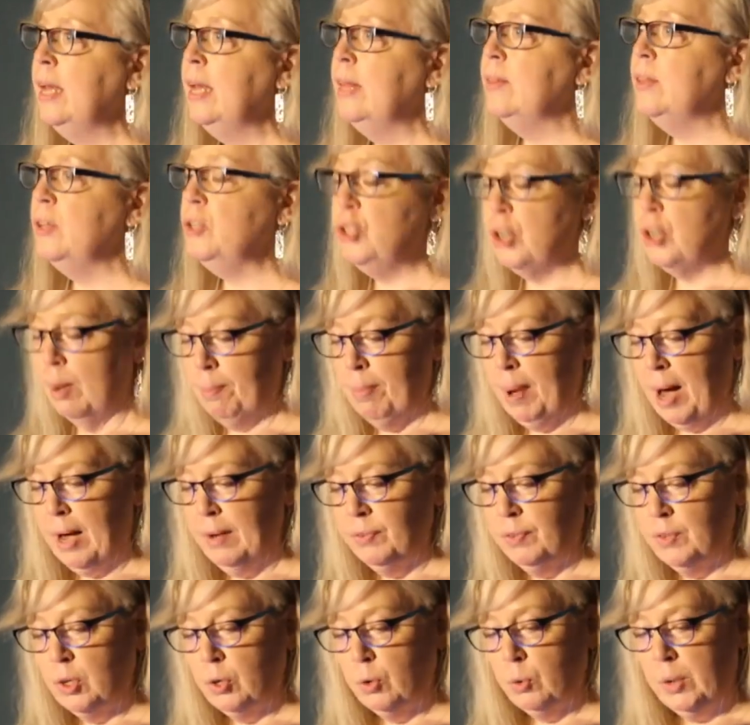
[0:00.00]
The Jump
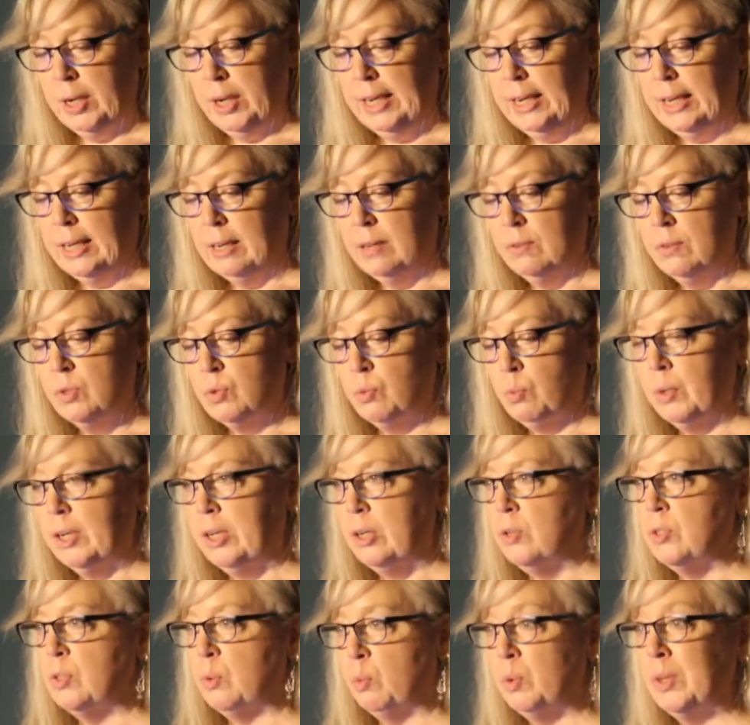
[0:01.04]
Off Creek gives
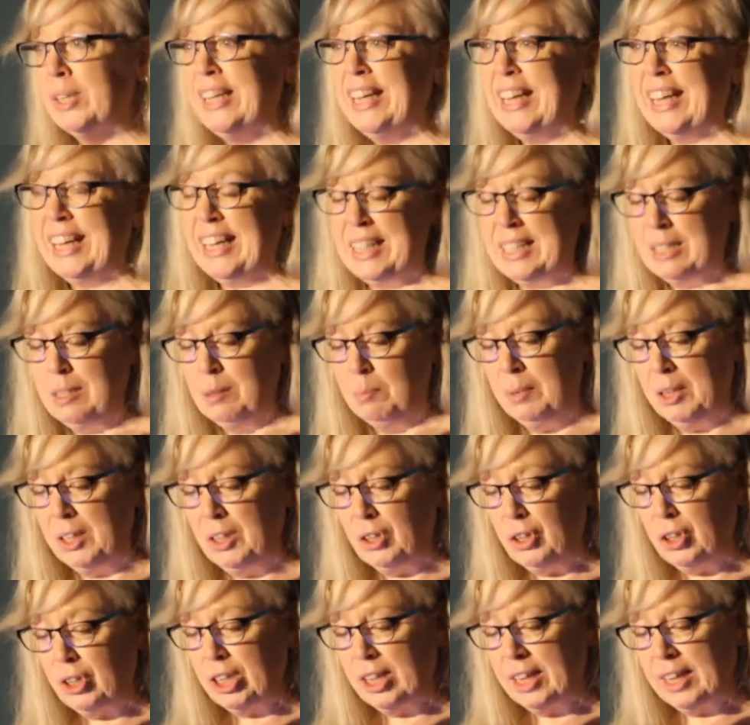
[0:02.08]
readers a really intimate
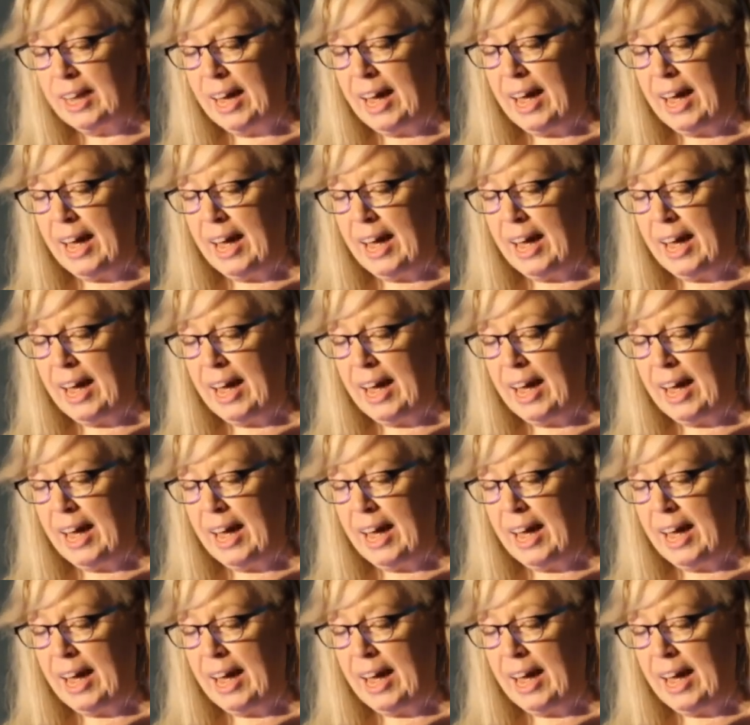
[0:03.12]
look